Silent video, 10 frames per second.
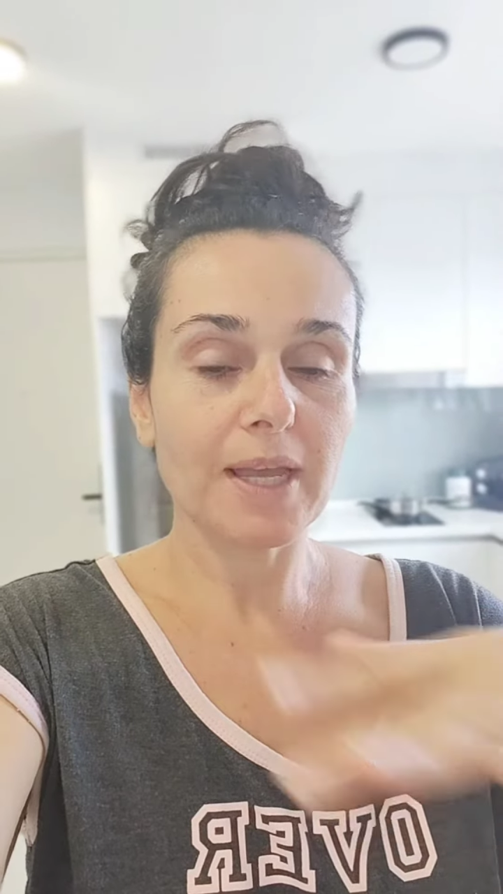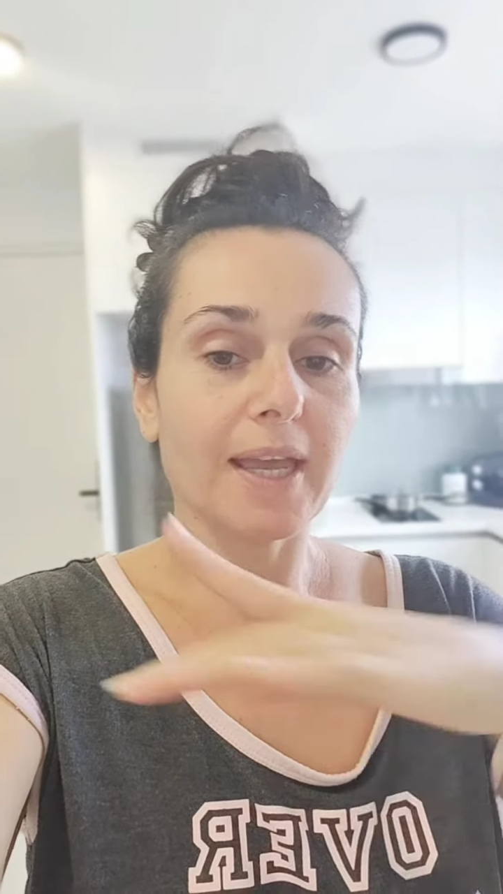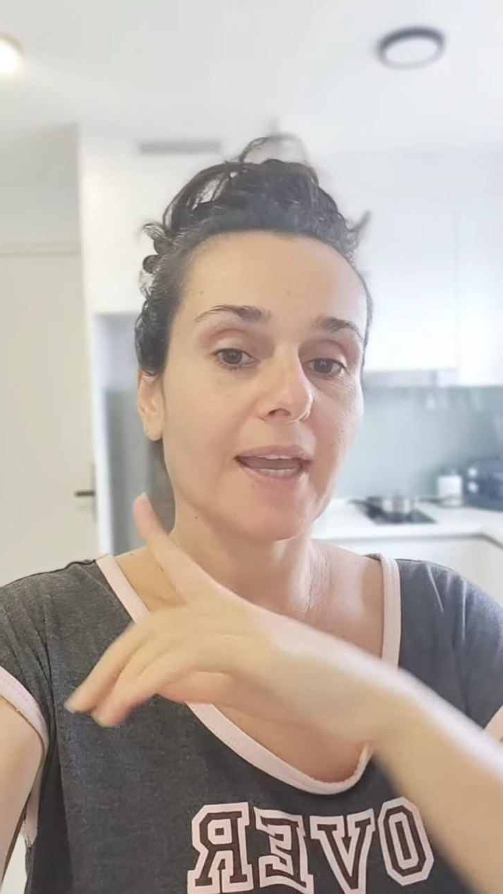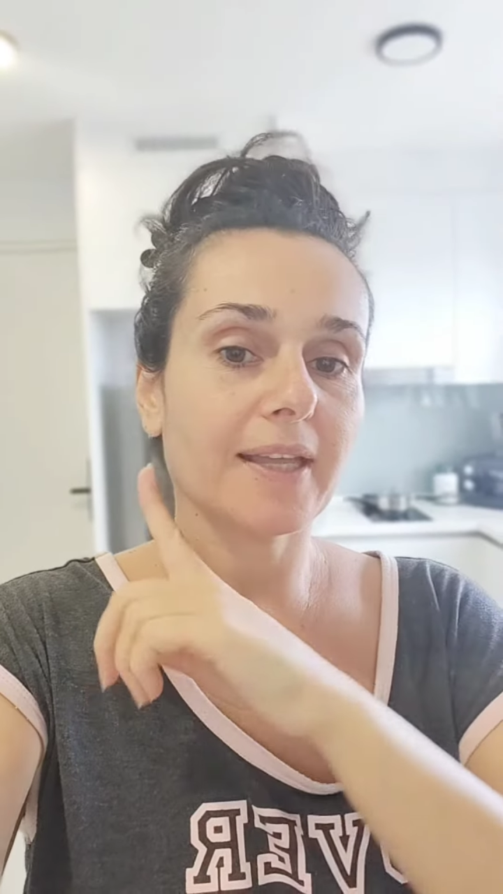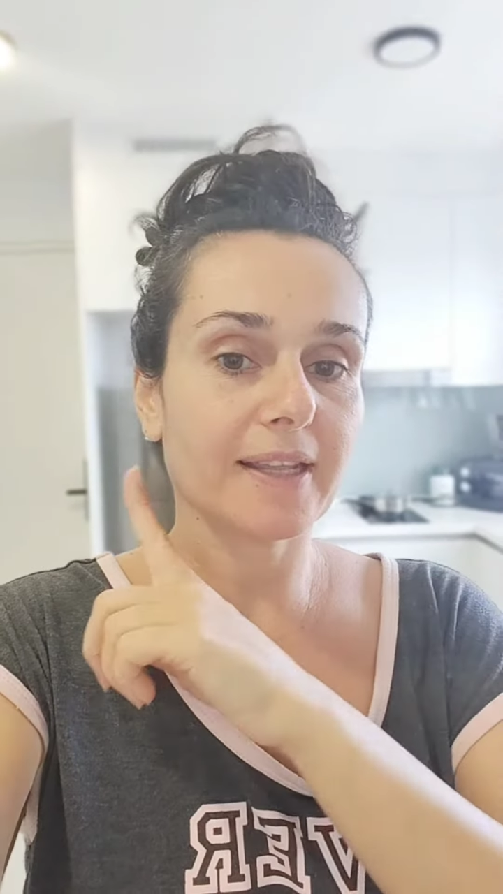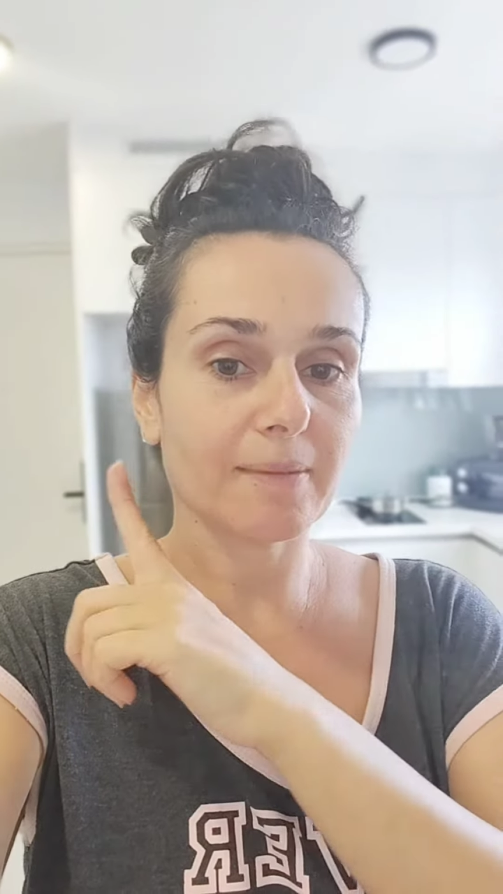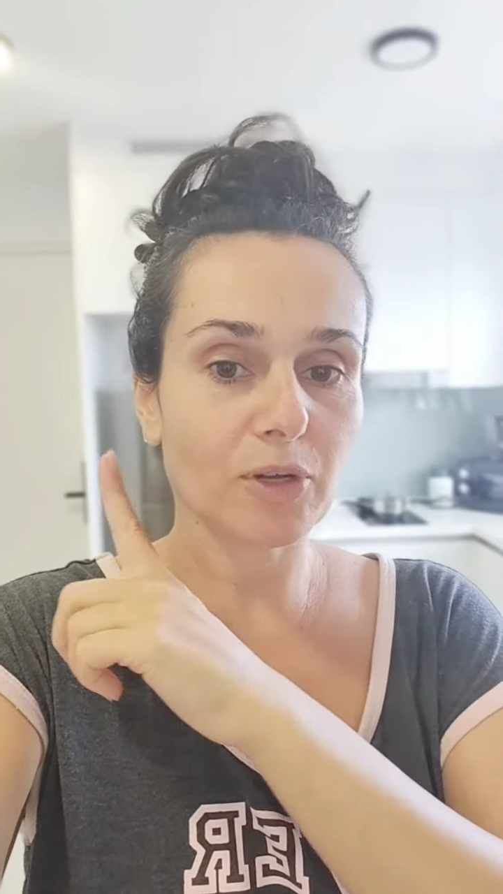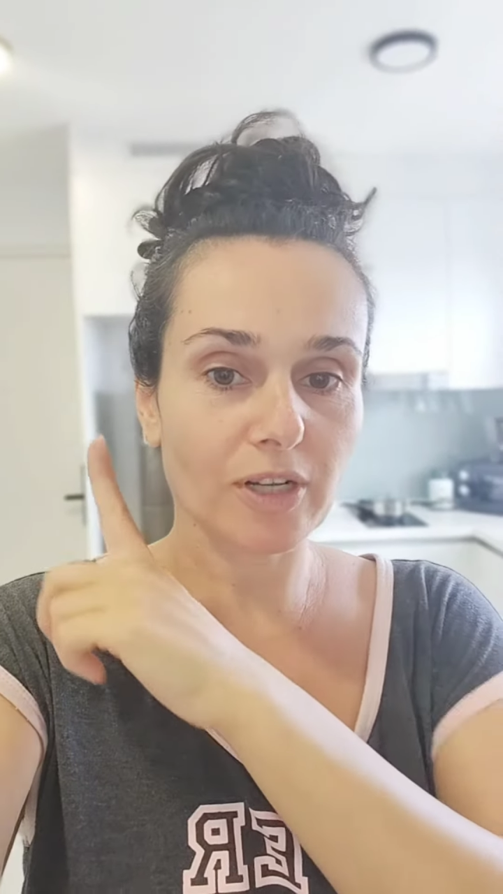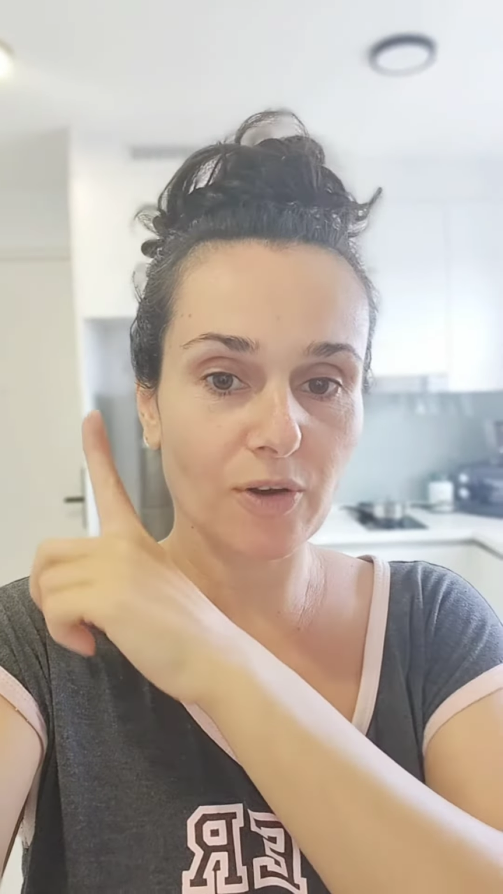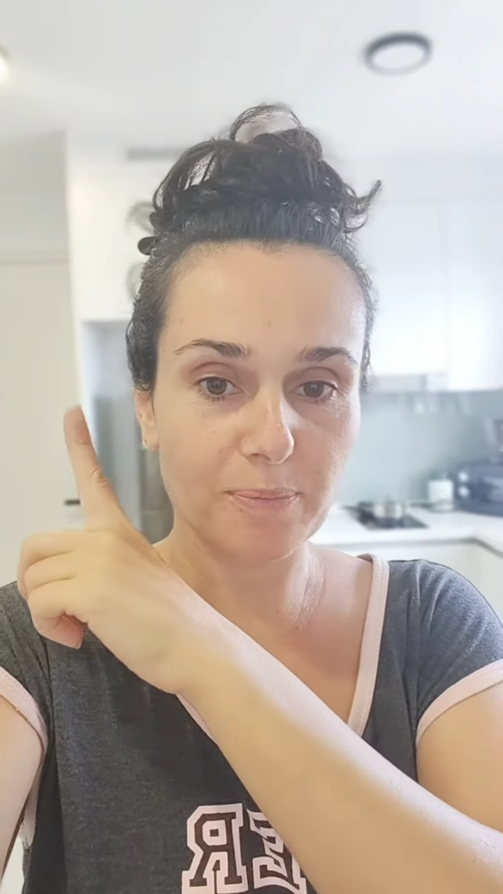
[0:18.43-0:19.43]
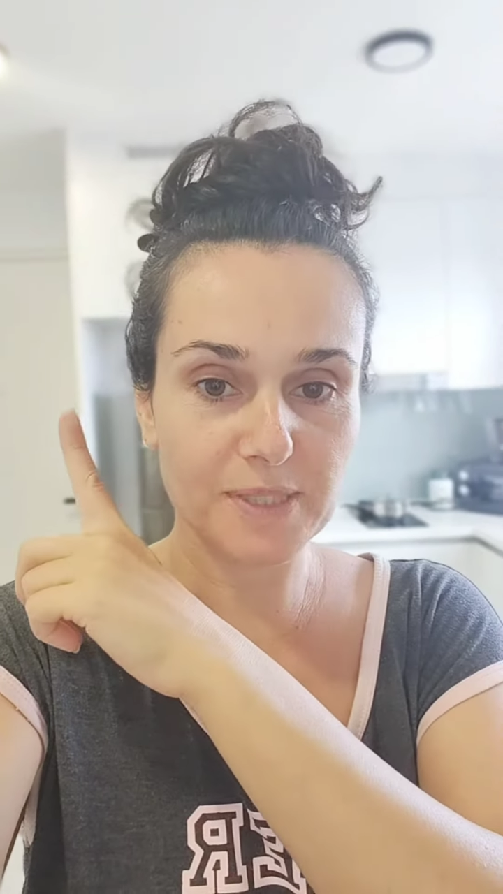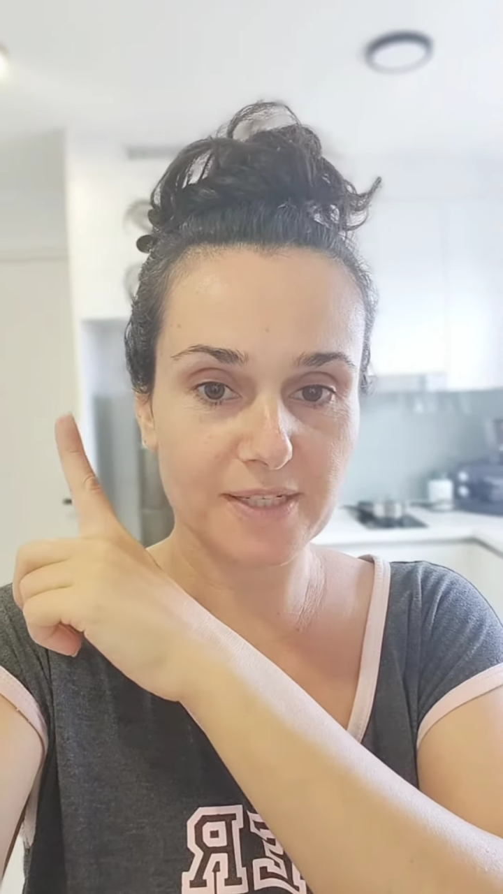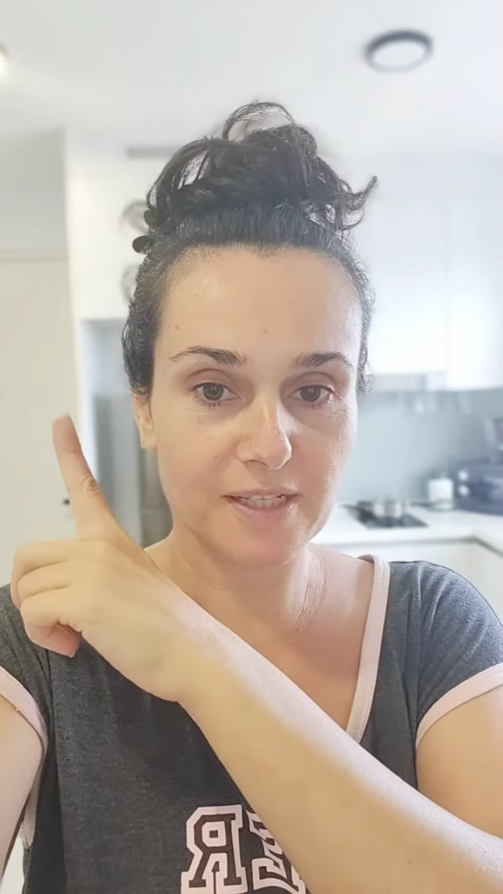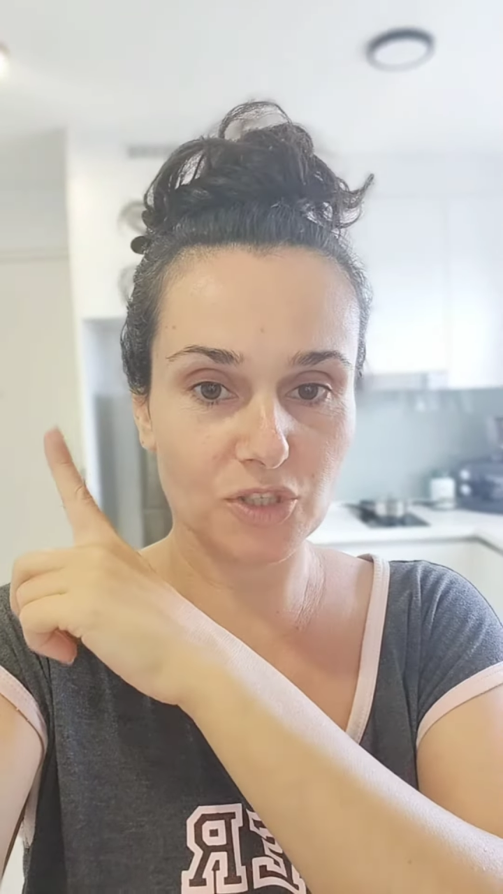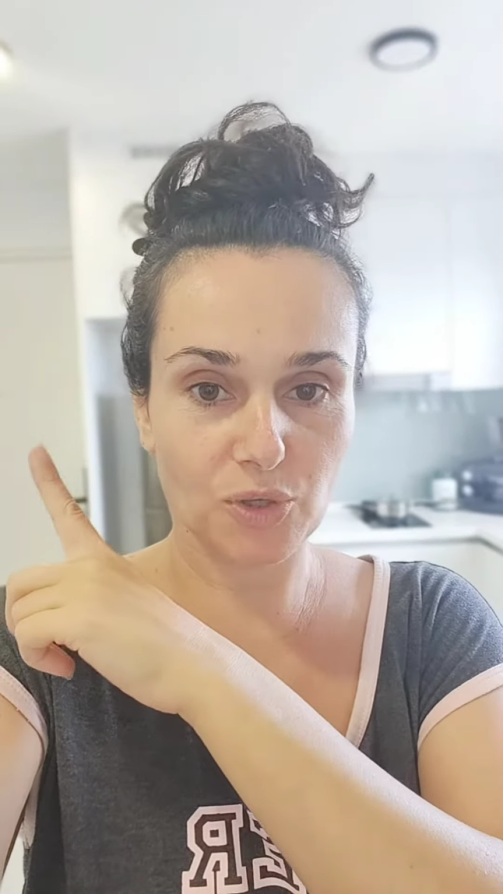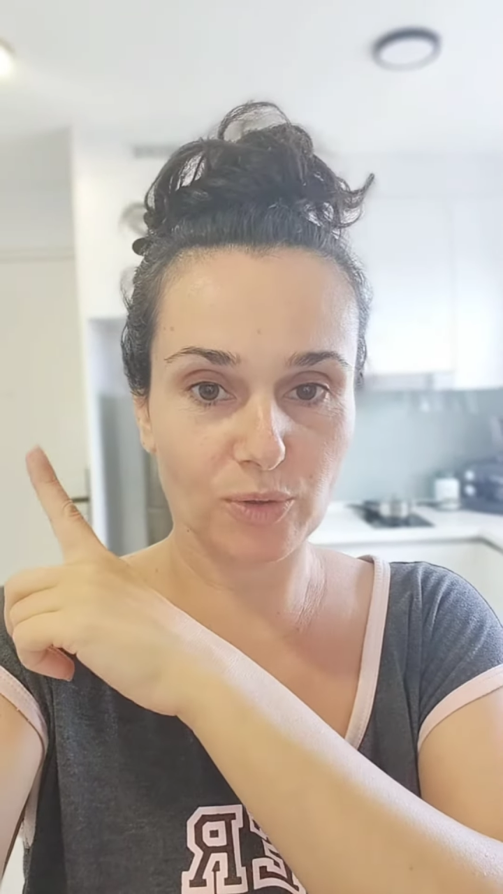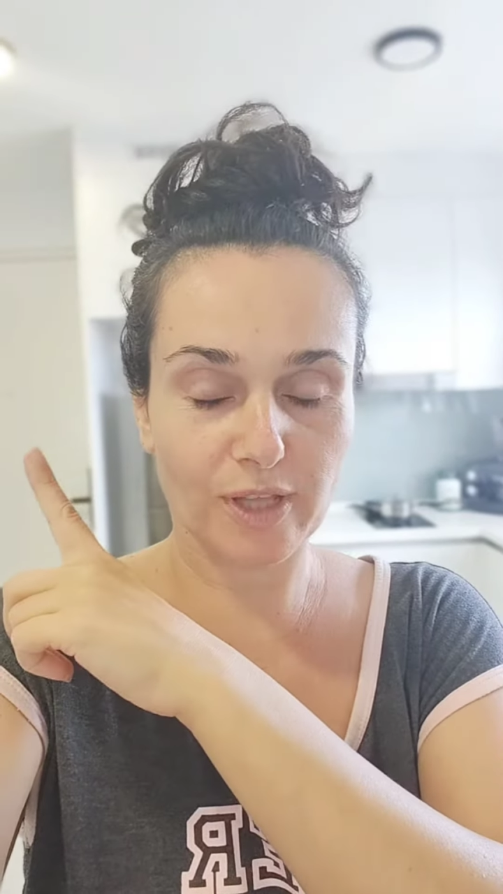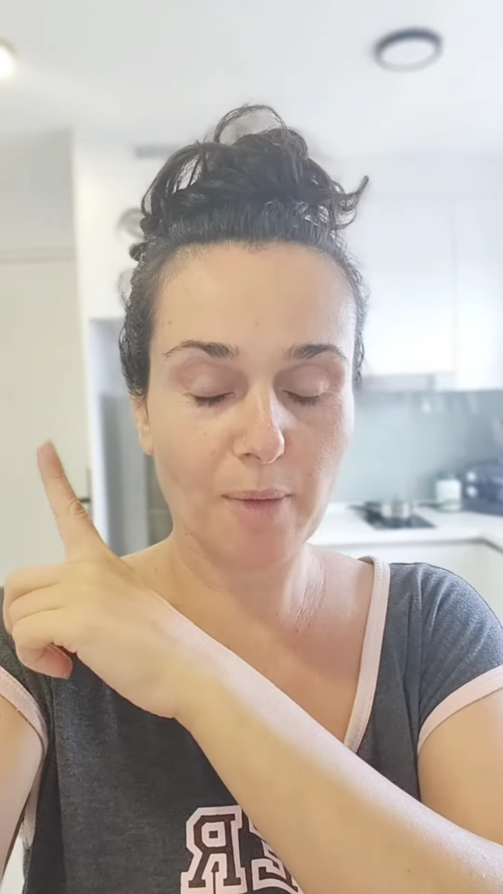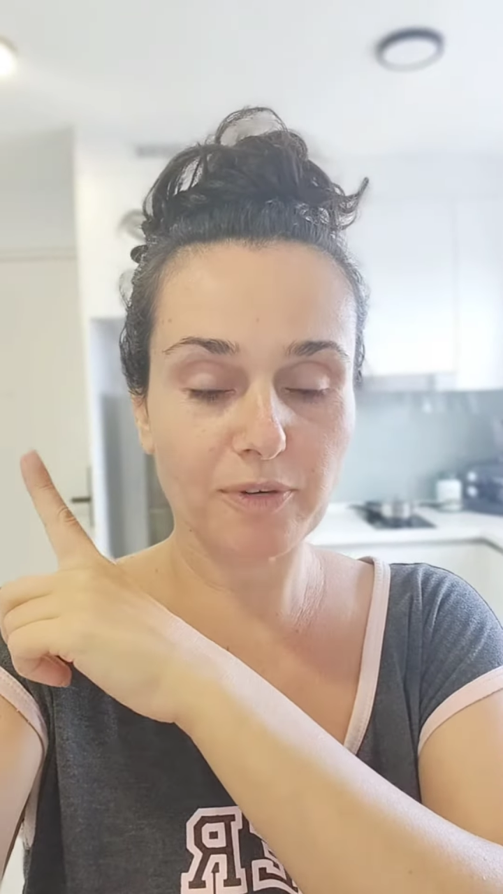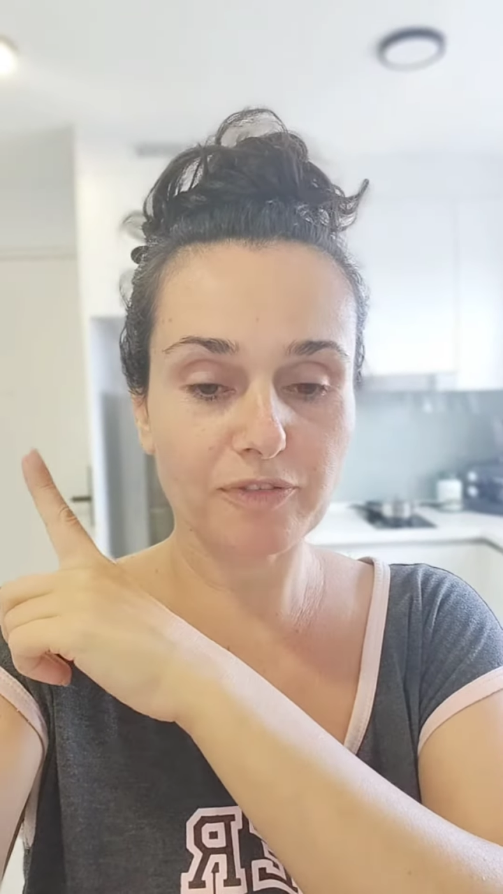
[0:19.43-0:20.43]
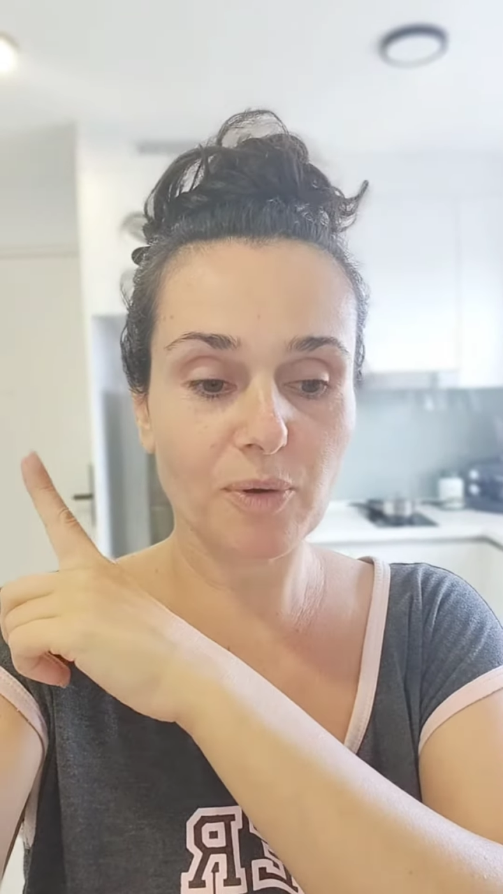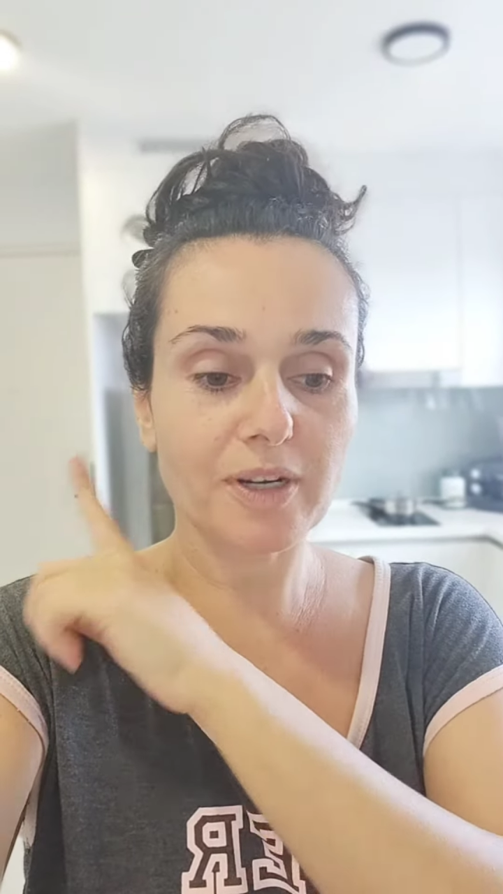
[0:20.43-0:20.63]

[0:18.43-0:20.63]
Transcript: and then I'm gonna go upstairs and show you the upper floor.